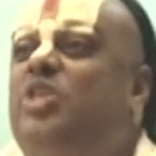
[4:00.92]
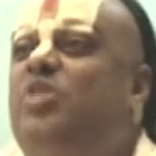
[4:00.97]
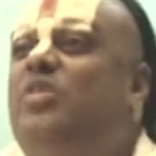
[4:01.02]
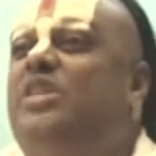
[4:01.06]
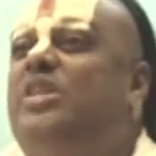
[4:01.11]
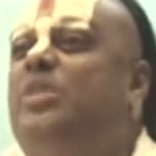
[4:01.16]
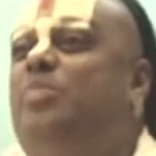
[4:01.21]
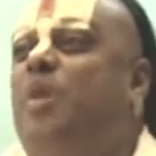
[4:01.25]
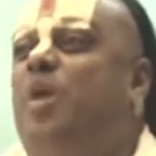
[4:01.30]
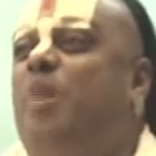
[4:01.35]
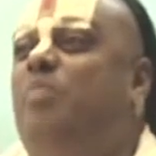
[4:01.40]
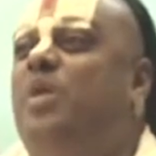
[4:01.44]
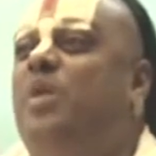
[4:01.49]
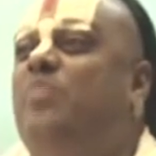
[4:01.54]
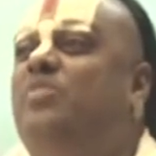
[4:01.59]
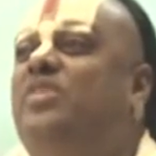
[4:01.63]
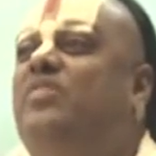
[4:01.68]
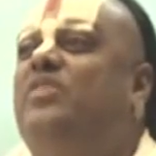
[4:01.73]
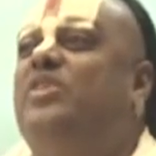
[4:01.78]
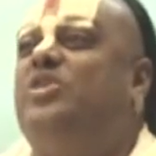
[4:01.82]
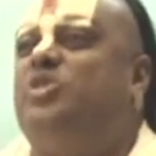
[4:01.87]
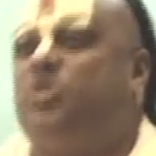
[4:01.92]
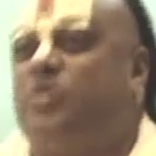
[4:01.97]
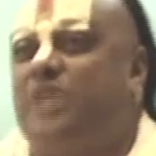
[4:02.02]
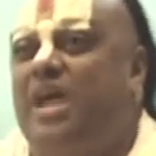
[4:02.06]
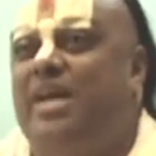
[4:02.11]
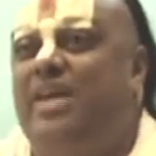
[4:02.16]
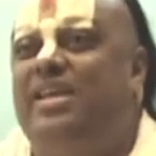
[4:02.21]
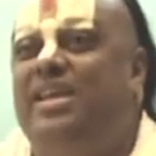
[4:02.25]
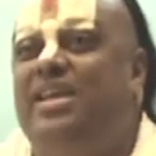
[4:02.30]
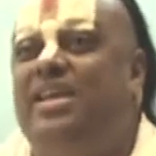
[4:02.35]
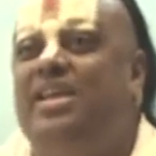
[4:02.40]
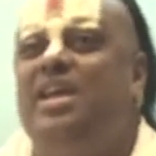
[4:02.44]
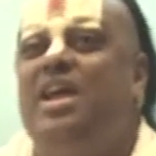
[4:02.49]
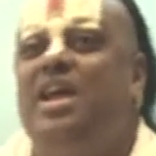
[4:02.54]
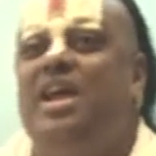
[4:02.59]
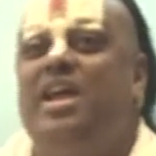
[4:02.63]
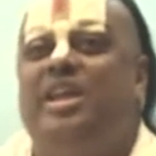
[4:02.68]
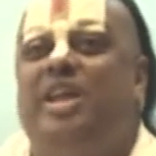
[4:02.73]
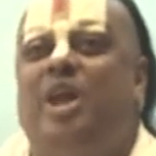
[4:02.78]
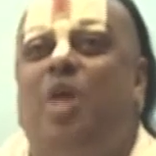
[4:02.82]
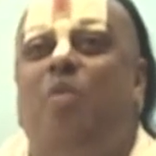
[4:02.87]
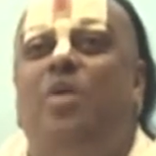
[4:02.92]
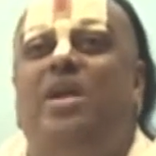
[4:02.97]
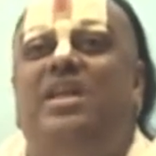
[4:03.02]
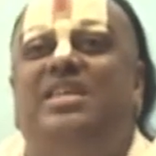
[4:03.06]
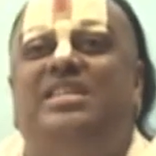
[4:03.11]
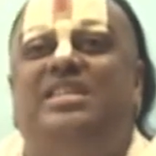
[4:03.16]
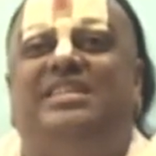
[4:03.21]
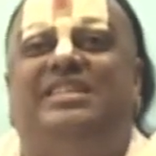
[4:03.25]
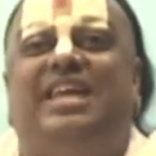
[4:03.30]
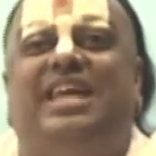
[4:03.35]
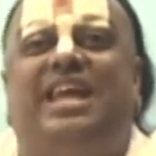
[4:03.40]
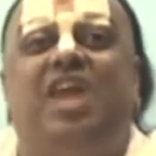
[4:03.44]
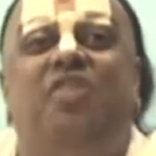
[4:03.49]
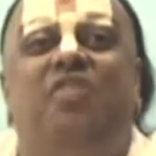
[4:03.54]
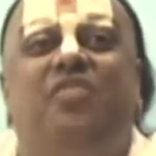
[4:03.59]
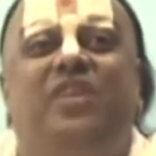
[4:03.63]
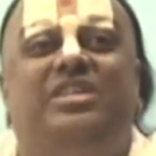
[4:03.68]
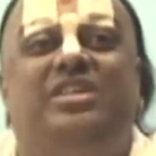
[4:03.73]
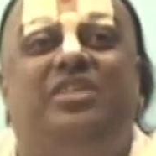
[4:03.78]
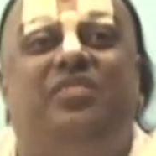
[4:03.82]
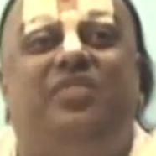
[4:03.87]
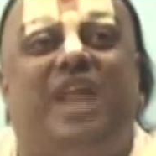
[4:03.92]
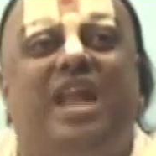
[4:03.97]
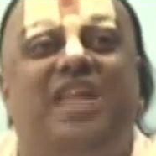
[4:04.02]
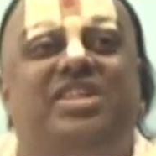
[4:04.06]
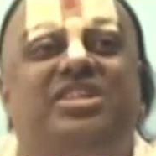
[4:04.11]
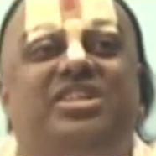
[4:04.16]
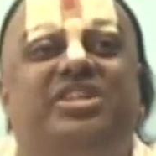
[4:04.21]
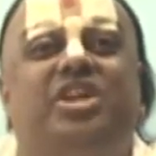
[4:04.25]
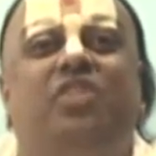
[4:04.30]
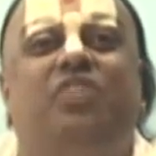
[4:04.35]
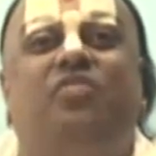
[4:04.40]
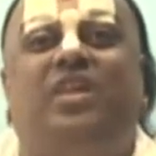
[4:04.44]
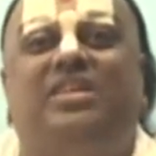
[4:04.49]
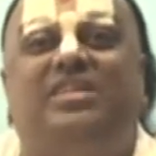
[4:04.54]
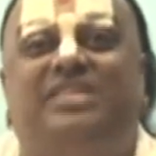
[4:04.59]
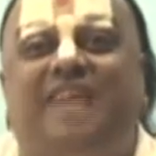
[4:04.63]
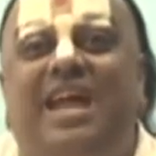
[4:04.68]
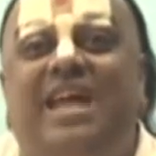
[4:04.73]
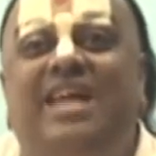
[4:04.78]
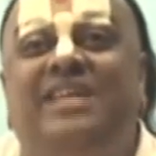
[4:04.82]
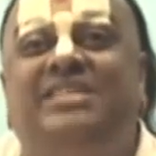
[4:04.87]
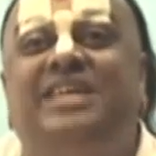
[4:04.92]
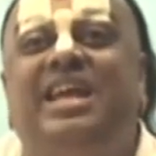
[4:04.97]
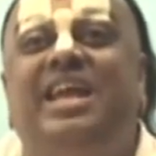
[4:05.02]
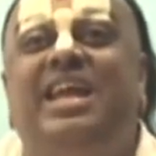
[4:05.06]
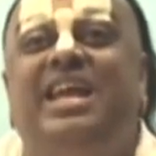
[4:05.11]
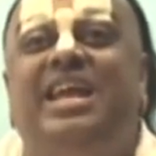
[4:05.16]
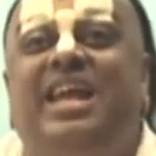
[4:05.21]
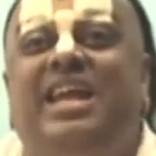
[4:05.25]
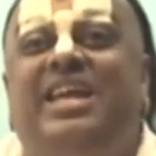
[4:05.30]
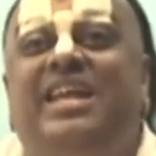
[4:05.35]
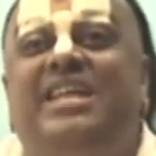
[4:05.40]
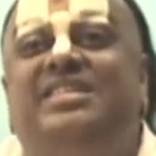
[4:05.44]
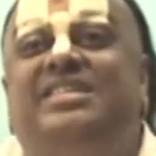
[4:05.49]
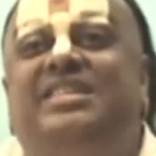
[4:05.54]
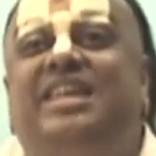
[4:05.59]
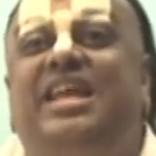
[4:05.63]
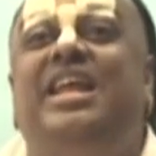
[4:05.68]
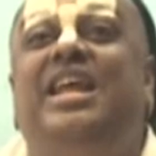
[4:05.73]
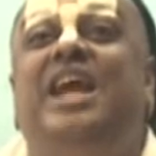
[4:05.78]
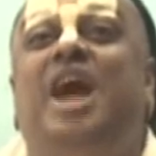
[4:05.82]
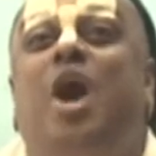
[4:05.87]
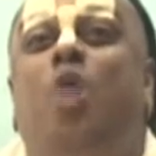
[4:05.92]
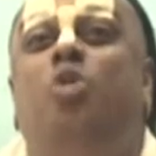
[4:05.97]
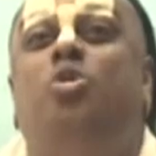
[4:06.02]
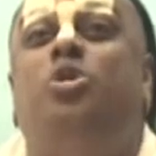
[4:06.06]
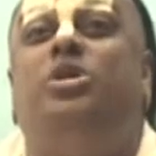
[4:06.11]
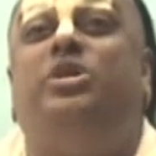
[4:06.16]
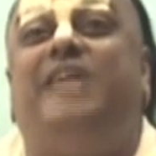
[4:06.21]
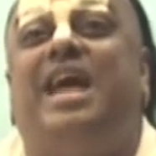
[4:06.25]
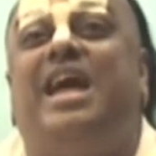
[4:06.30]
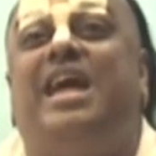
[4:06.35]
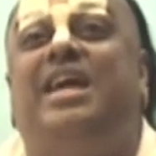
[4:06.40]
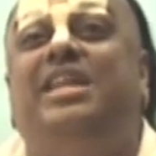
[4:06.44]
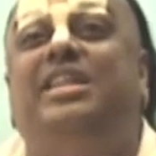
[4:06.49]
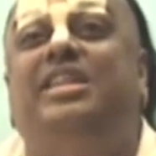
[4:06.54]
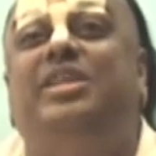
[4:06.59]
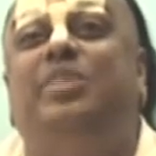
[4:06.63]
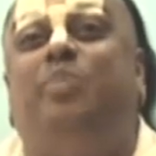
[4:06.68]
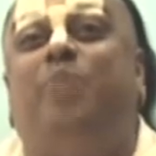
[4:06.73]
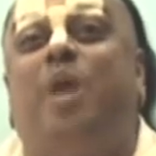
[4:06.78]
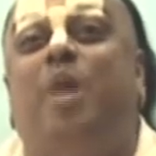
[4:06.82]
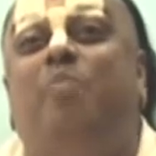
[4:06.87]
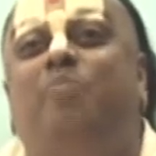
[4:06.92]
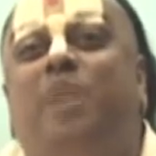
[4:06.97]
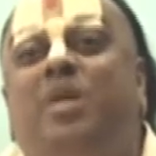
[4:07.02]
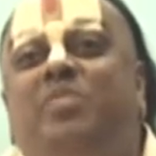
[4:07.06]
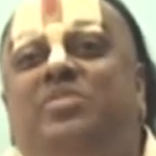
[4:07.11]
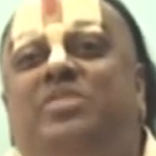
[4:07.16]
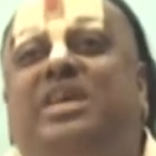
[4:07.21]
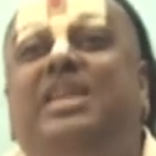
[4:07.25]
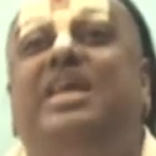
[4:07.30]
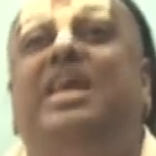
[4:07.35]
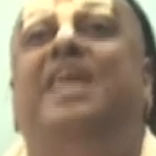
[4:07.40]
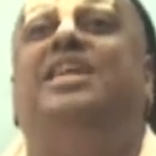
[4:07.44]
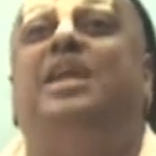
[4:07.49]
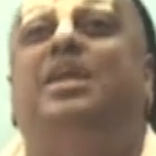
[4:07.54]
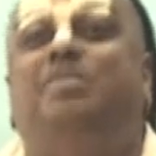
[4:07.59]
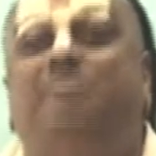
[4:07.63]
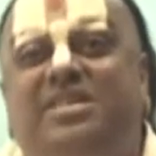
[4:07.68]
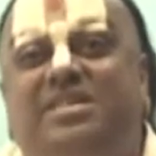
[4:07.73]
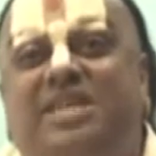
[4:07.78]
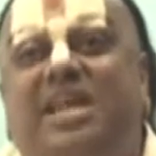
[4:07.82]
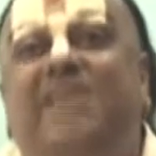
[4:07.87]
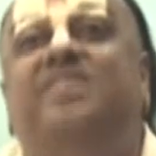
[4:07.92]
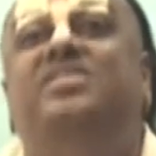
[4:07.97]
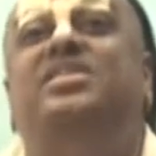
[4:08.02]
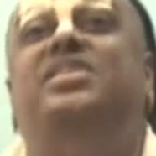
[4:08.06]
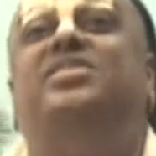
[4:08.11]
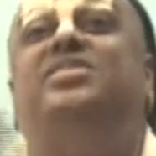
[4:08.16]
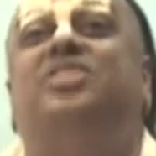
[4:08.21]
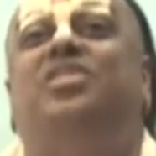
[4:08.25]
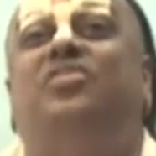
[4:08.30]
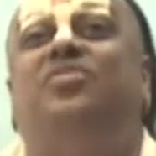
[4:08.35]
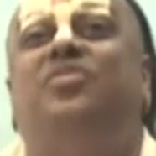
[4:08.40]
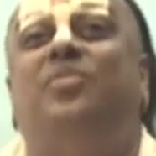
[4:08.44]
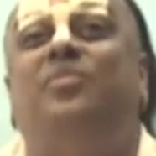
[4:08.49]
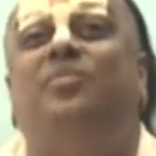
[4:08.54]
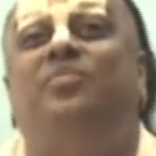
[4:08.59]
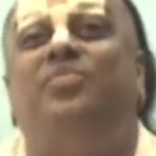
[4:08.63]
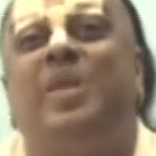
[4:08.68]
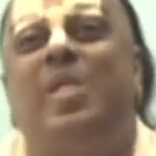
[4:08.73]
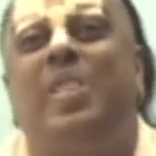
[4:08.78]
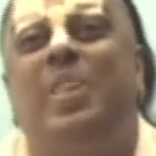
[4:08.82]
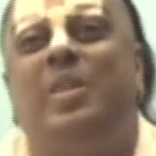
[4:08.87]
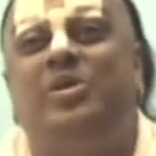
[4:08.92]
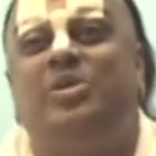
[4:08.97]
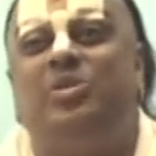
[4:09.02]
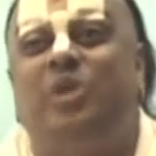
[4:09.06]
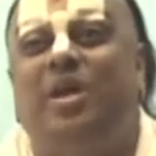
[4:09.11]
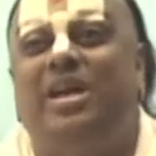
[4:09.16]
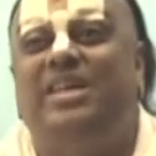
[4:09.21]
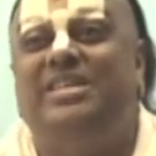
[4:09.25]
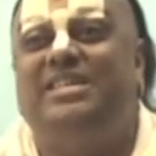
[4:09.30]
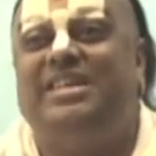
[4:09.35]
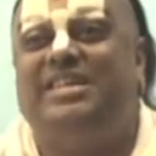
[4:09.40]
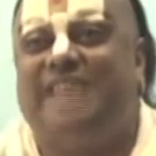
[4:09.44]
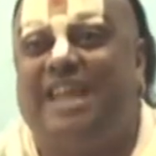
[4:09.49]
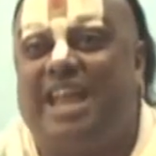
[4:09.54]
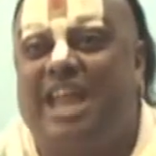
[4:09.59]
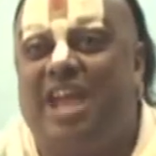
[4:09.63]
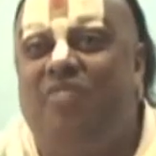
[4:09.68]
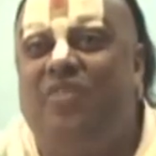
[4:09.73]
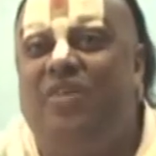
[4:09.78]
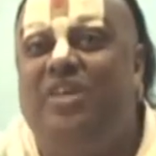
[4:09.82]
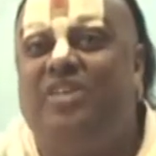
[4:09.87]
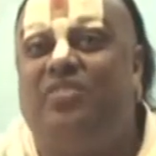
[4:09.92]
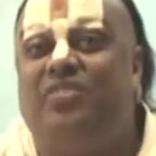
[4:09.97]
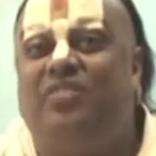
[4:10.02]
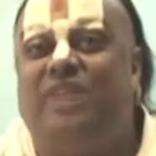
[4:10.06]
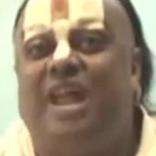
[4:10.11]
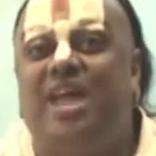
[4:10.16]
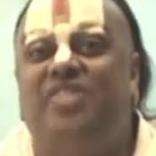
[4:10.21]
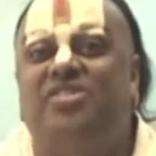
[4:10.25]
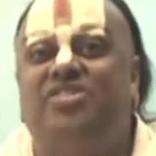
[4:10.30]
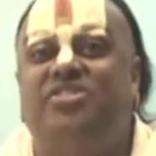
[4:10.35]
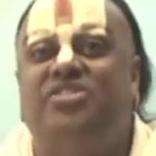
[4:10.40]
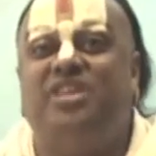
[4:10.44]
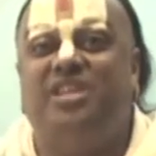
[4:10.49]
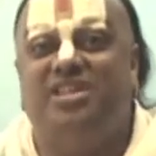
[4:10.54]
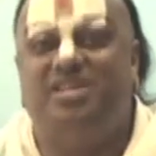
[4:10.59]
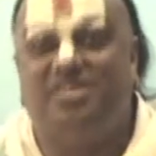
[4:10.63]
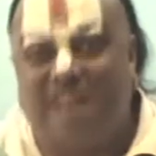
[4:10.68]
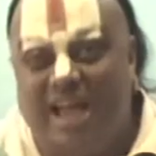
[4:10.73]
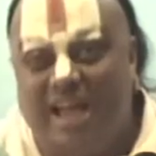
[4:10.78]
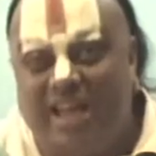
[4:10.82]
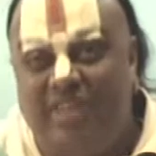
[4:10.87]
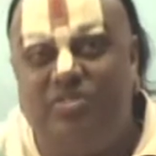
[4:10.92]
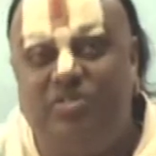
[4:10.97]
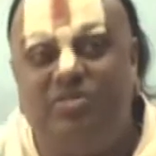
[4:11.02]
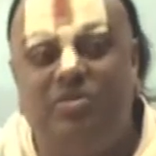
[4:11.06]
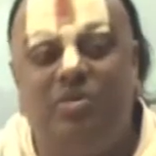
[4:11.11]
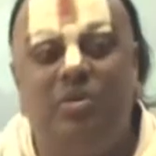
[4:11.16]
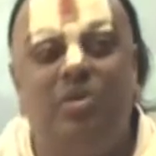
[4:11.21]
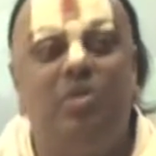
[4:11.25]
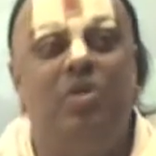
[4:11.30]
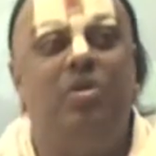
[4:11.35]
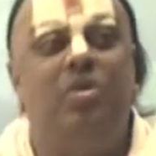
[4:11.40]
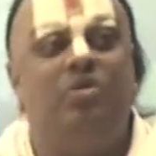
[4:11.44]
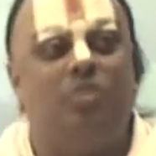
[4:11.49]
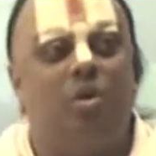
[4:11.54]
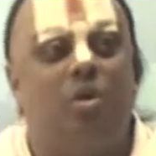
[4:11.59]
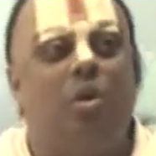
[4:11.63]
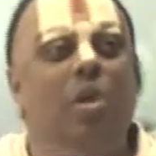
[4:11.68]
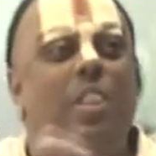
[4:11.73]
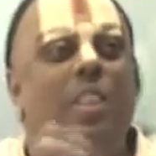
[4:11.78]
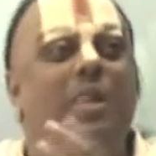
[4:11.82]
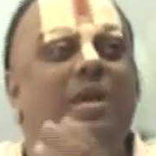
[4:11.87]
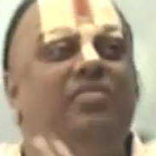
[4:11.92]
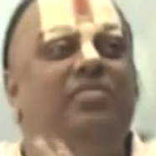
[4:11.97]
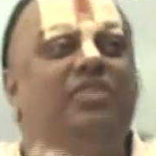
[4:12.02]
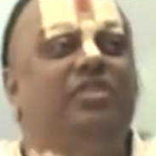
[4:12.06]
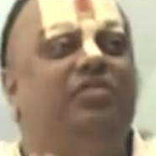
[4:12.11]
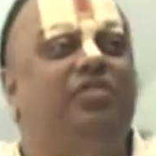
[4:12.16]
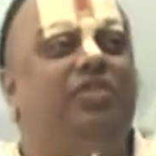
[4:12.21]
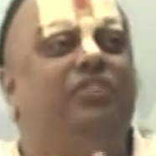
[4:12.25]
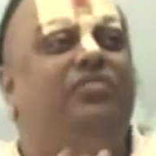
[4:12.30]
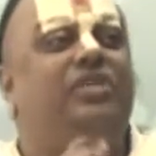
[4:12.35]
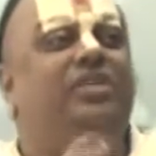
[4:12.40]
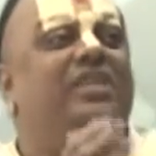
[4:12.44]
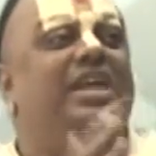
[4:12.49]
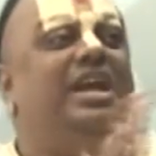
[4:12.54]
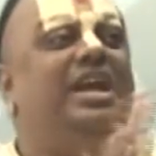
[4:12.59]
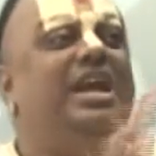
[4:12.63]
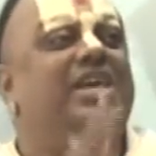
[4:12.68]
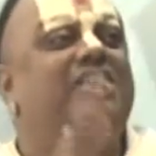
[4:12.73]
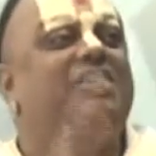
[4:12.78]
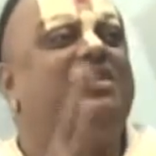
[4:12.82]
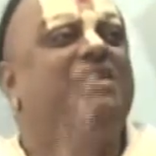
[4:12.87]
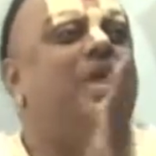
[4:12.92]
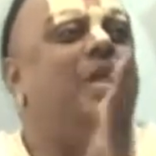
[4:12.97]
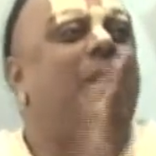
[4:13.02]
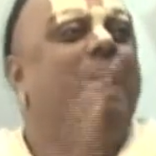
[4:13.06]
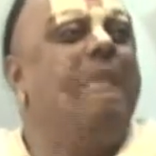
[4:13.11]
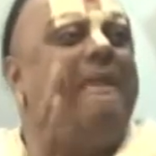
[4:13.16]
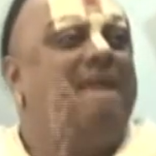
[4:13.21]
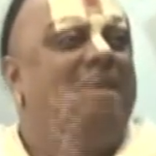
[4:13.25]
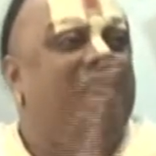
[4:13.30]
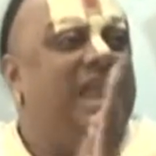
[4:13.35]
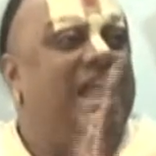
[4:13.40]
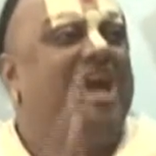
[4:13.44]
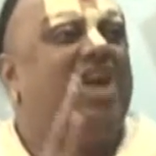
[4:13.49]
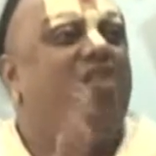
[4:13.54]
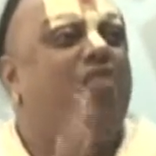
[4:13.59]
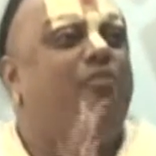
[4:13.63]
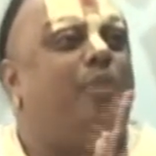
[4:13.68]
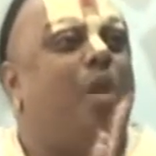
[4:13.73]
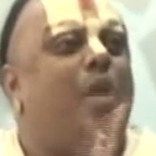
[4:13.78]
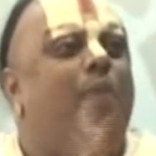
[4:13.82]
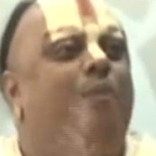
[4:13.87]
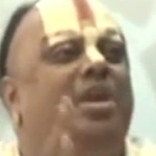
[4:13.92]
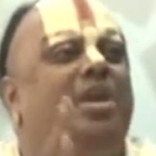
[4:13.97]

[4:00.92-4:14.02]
it dealt with the problems of the society. In the second phase of transition for science, it is dealing how to tackle the problems created by science itself. So it is the second phase of transition in science. So the fifth thing is lack